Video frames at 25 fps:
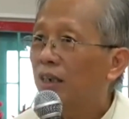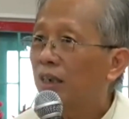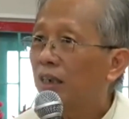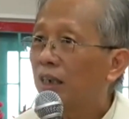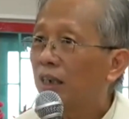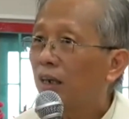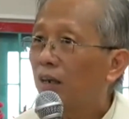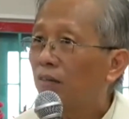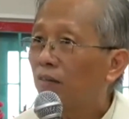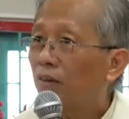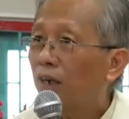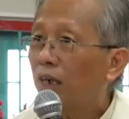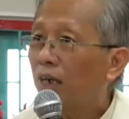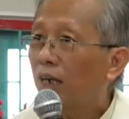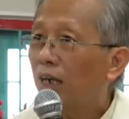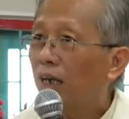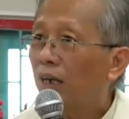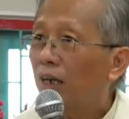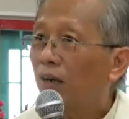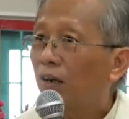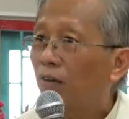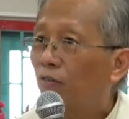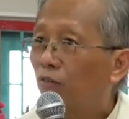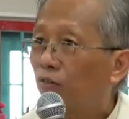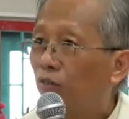They
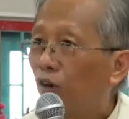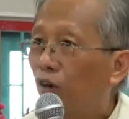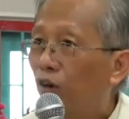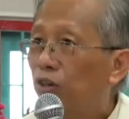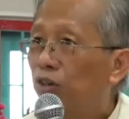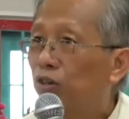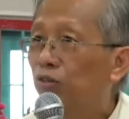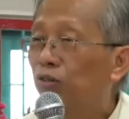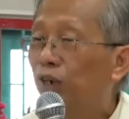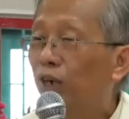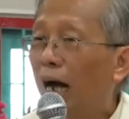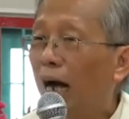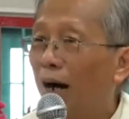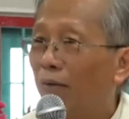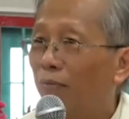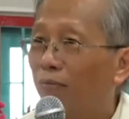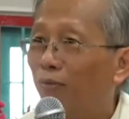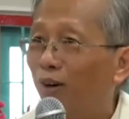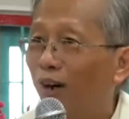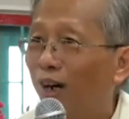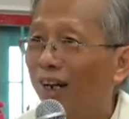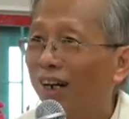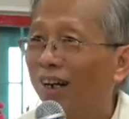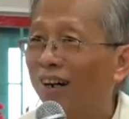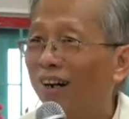want forced to
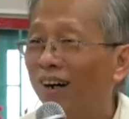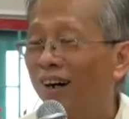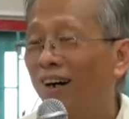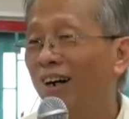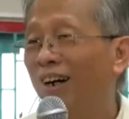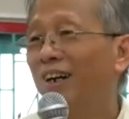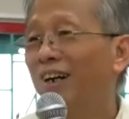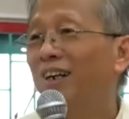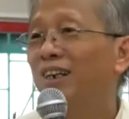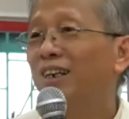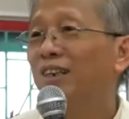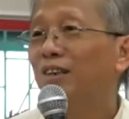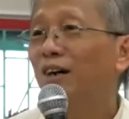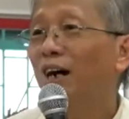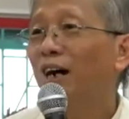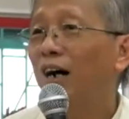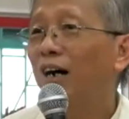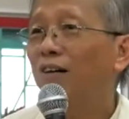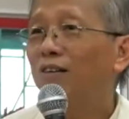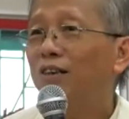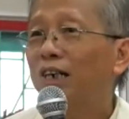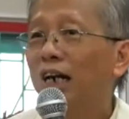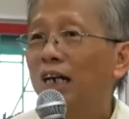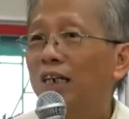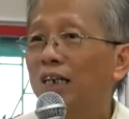come on. So
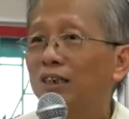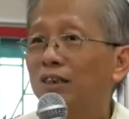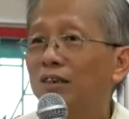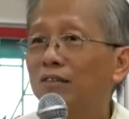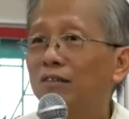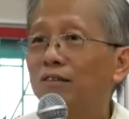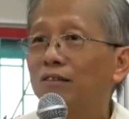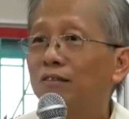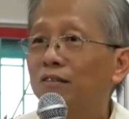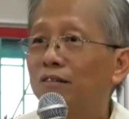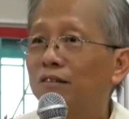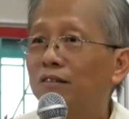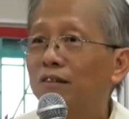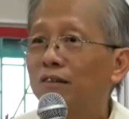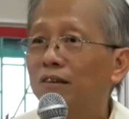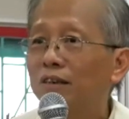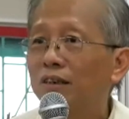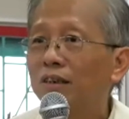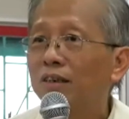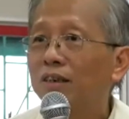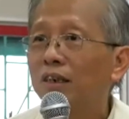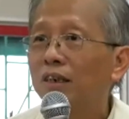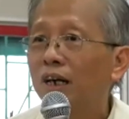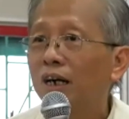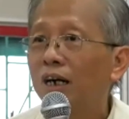how can
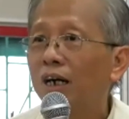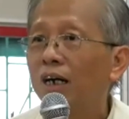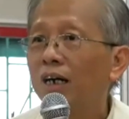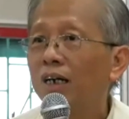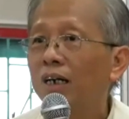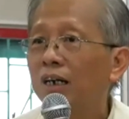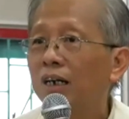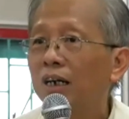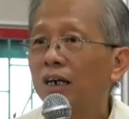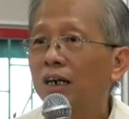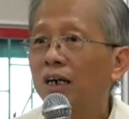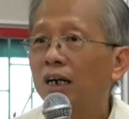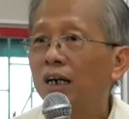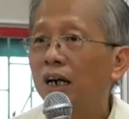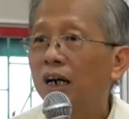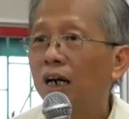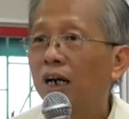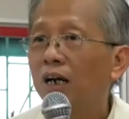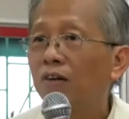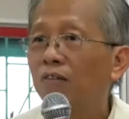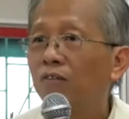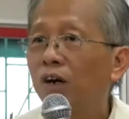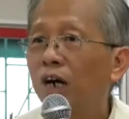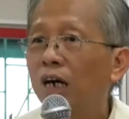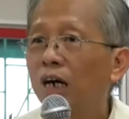you
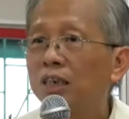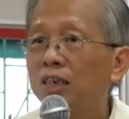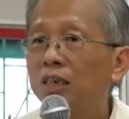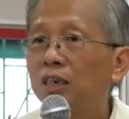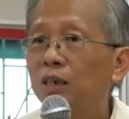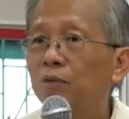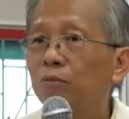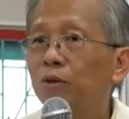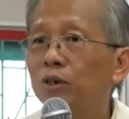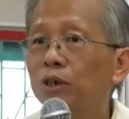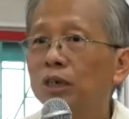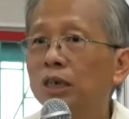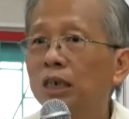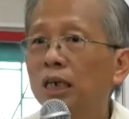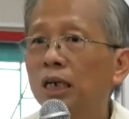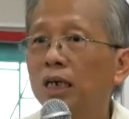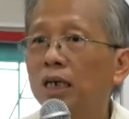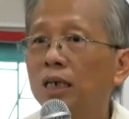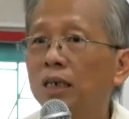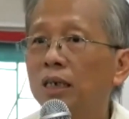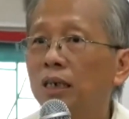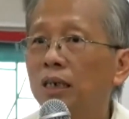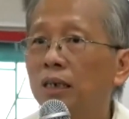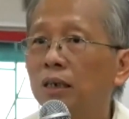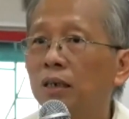advise him or say
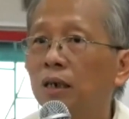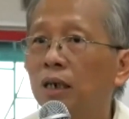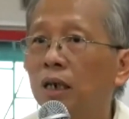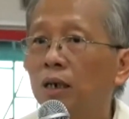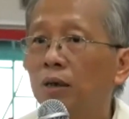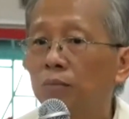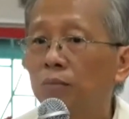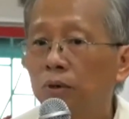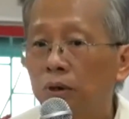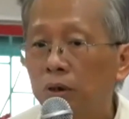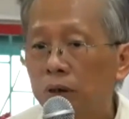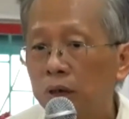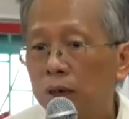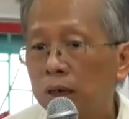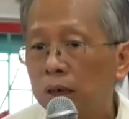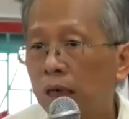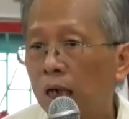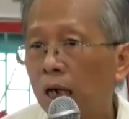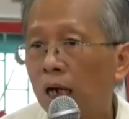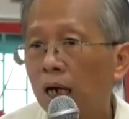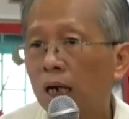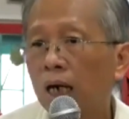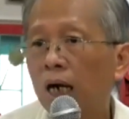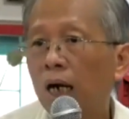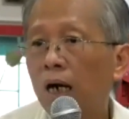anything? Because
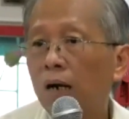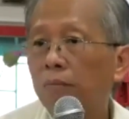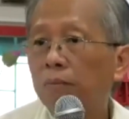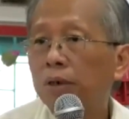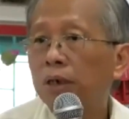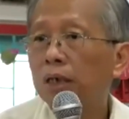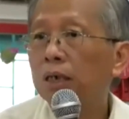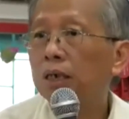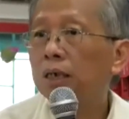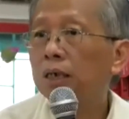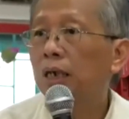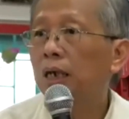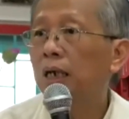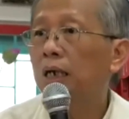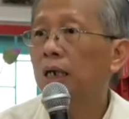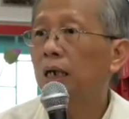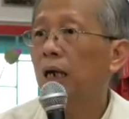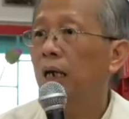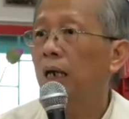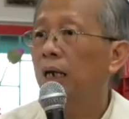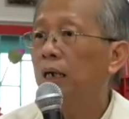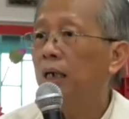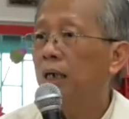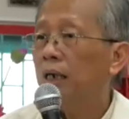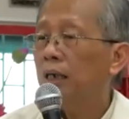their coming is like
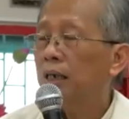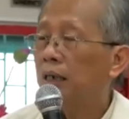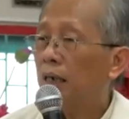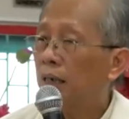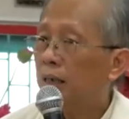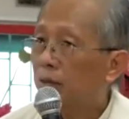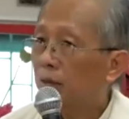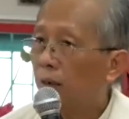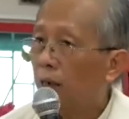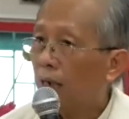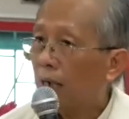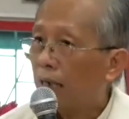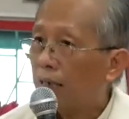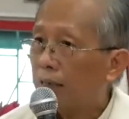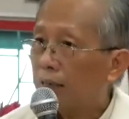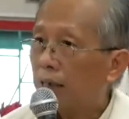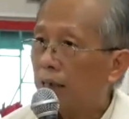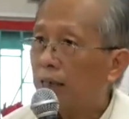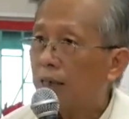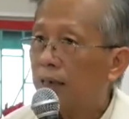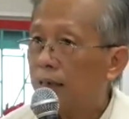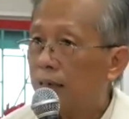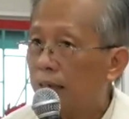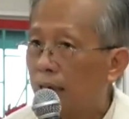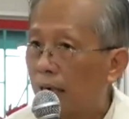that. That's why I
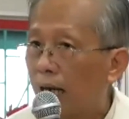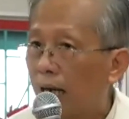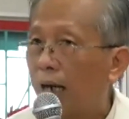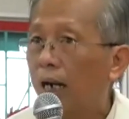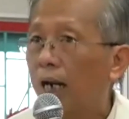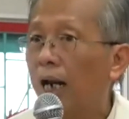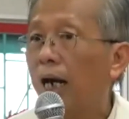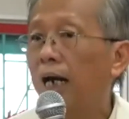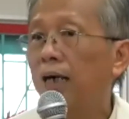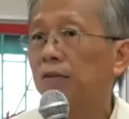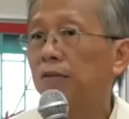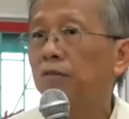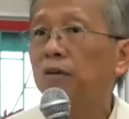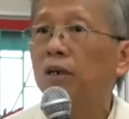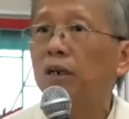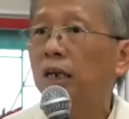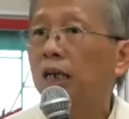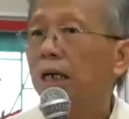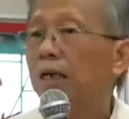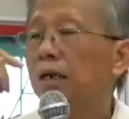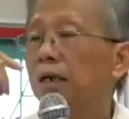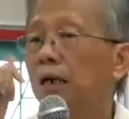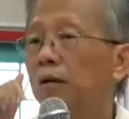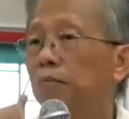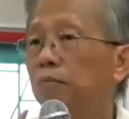said, their life,
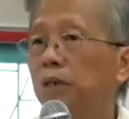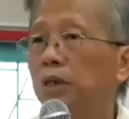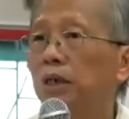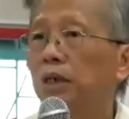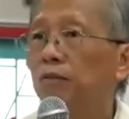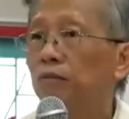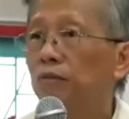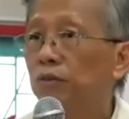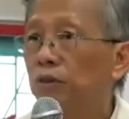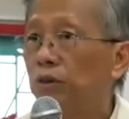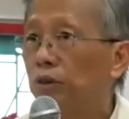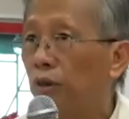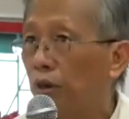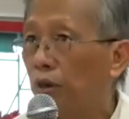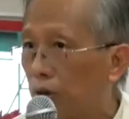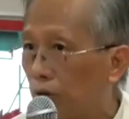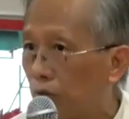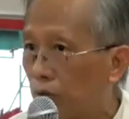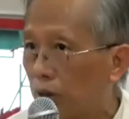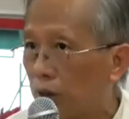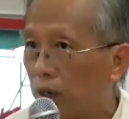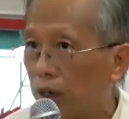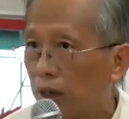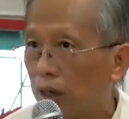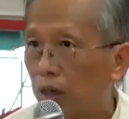let them live. Your
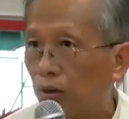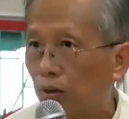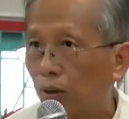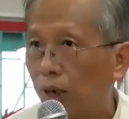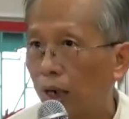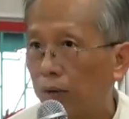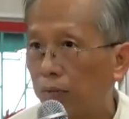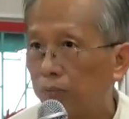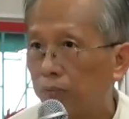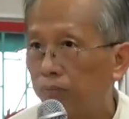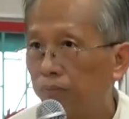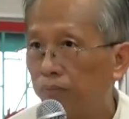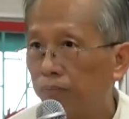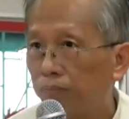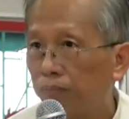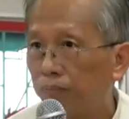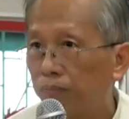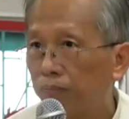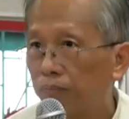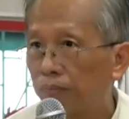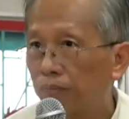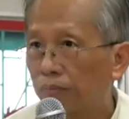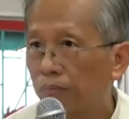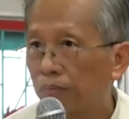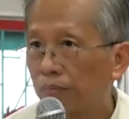duty is
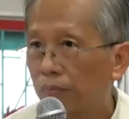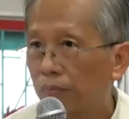what?